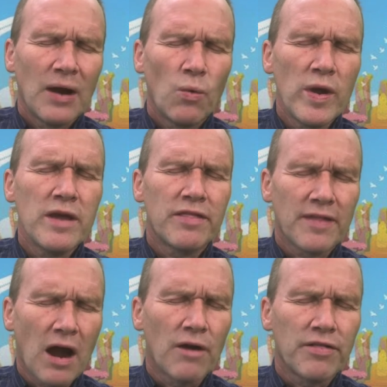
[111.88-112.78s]
We
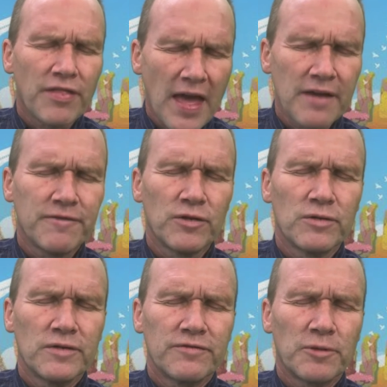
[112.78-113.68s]
are thankful
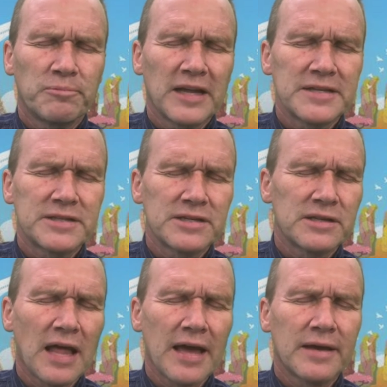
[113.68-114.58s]
for places
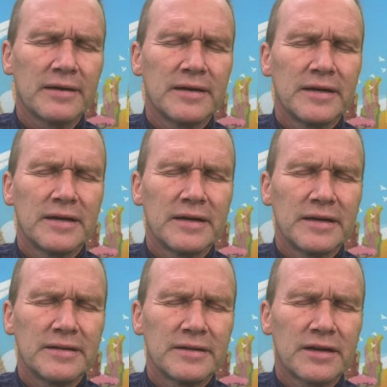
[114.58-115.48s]
like,
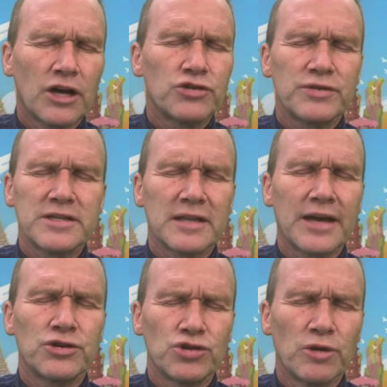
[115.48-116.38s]
countries
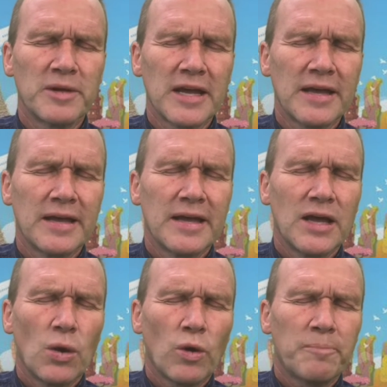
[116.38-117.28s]
like Germany,
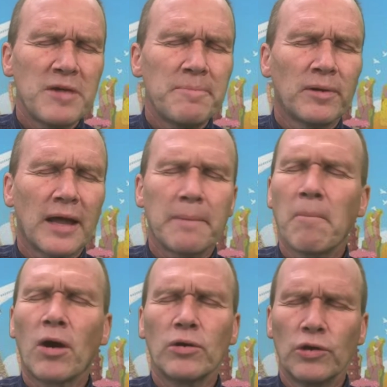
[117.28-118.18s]
where people like
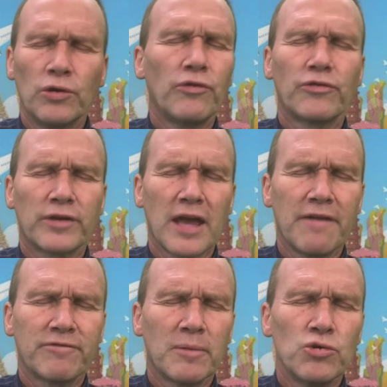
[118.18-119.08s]
Martin Luther
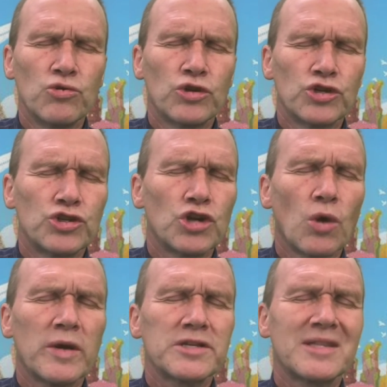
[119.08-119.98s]
came from, who could
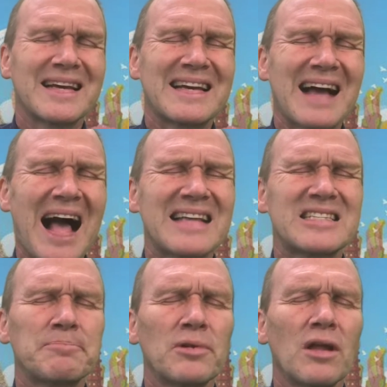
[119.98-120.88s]
show us the
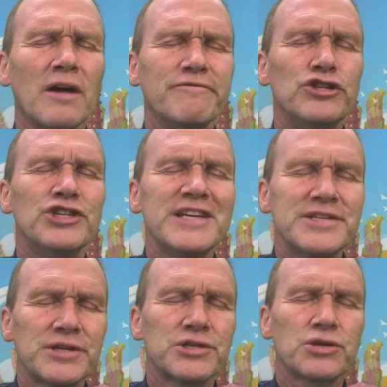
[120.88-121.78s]
gospel of
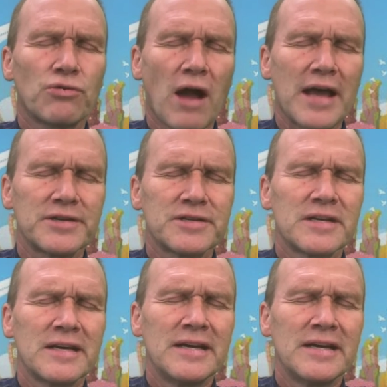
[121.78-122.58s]
Jesus Christ.